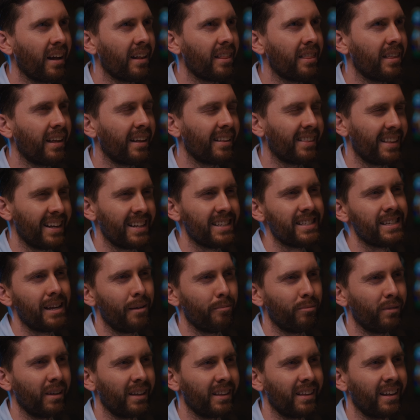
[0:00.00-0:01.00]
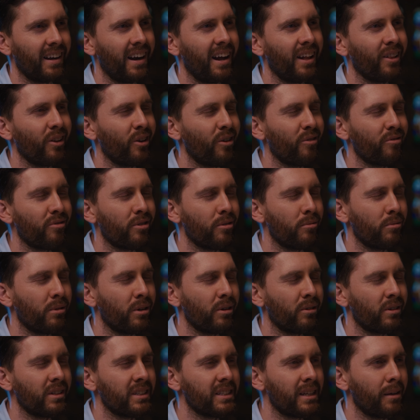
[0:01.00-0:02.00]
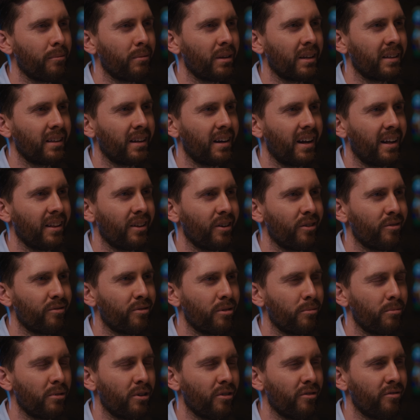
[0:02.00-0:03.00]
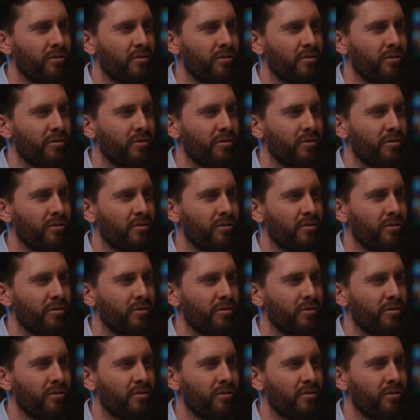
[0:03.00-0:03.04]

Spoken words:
think that's something that I learned from you and something that I learned from your